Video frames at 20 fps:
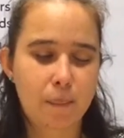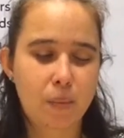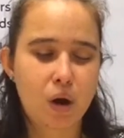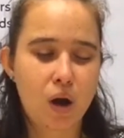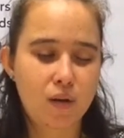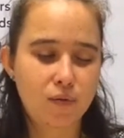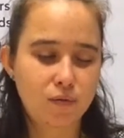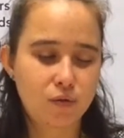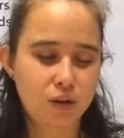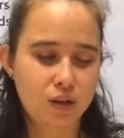
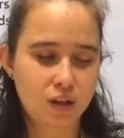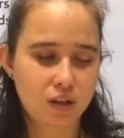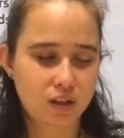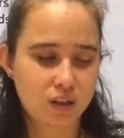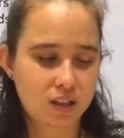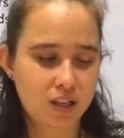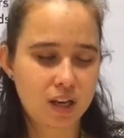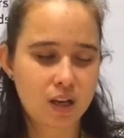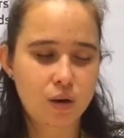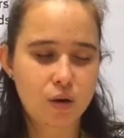
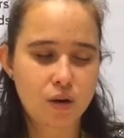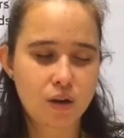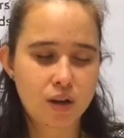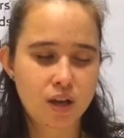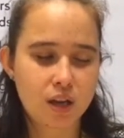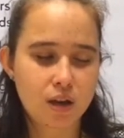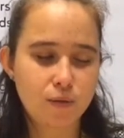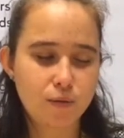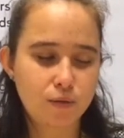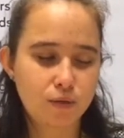confidence in her
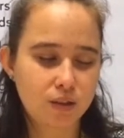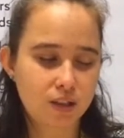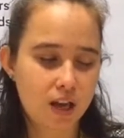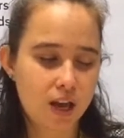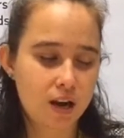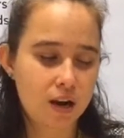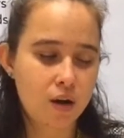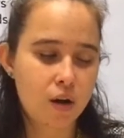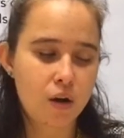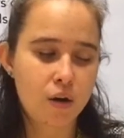gifts
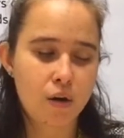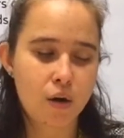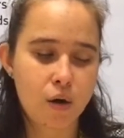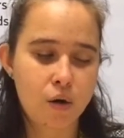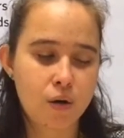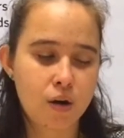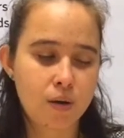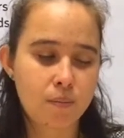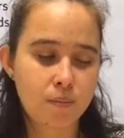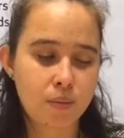and her
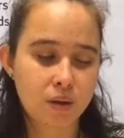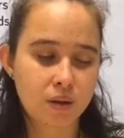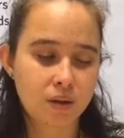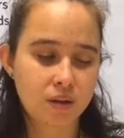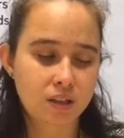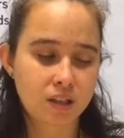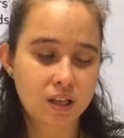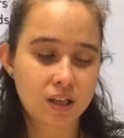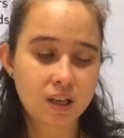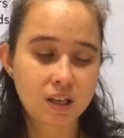own
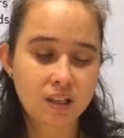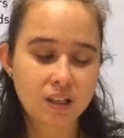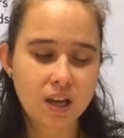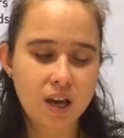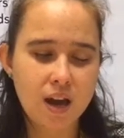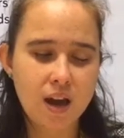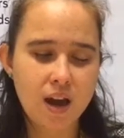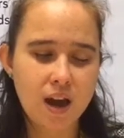abilities,